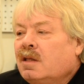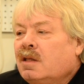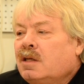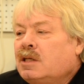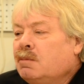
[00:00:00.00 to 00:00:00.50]

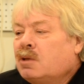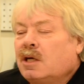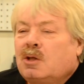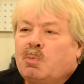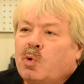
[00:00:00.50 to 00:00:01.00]
it seems
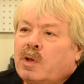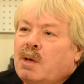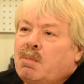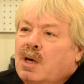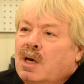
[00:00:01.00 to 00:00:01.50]
like the more
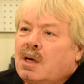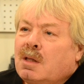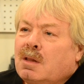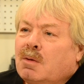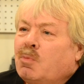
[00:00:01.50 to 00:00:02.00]
they make,
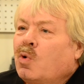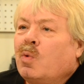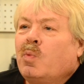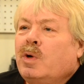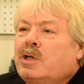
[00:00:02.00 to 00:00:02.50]
the more
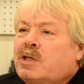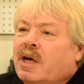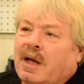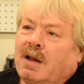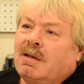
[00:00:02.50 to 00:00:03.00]
we
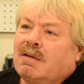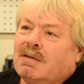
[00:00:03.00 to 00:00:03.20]
sell.